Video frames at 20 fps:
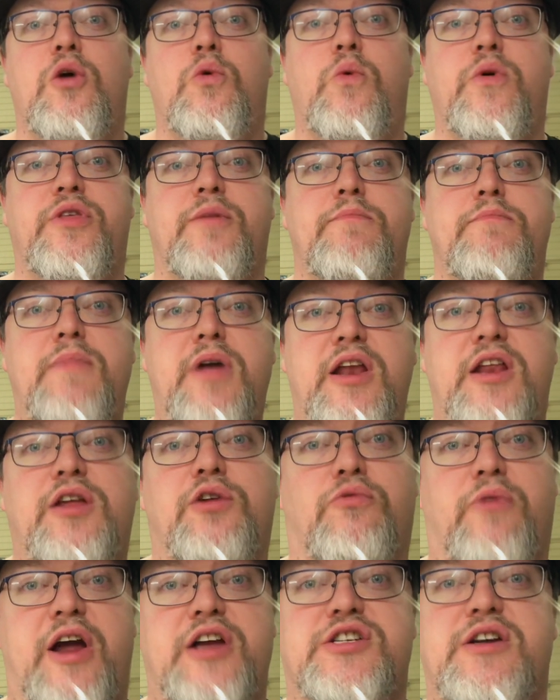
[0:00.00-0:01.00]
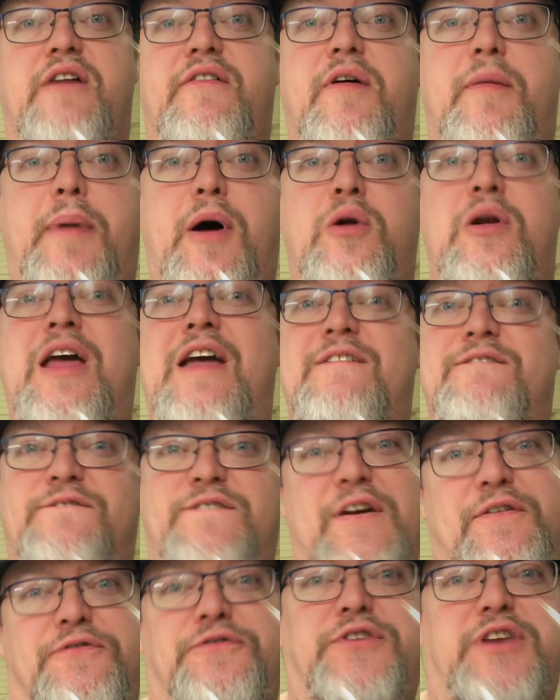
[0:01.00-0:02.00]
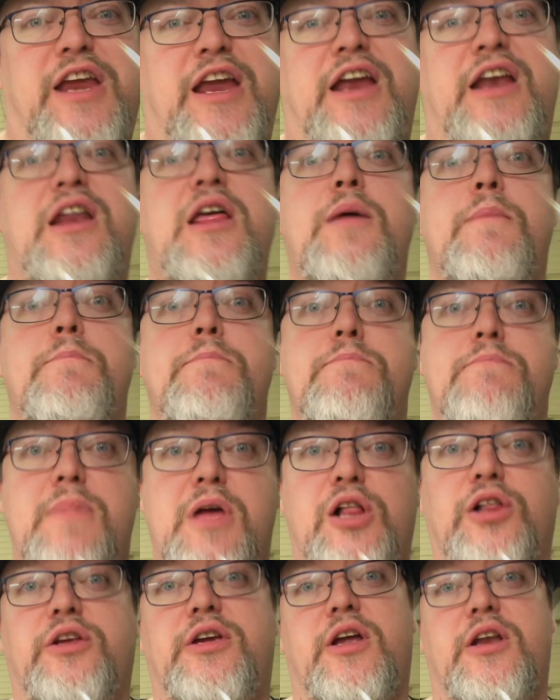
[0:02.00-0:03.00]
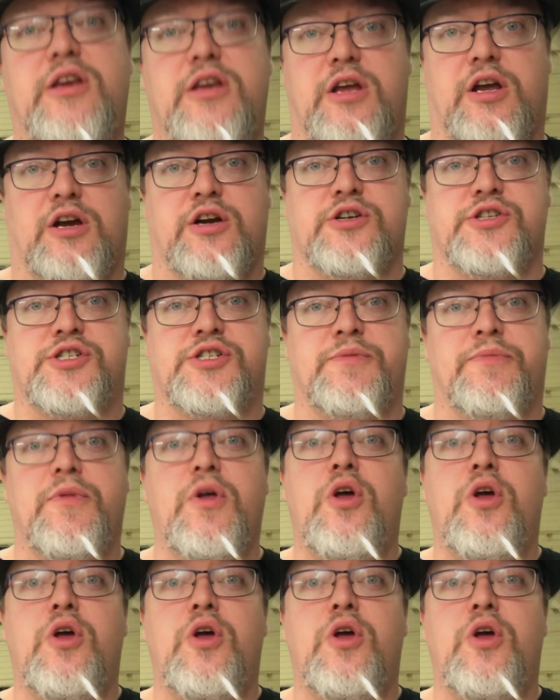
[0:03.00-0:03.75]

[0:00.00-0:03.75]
with a median range of about 15 million years.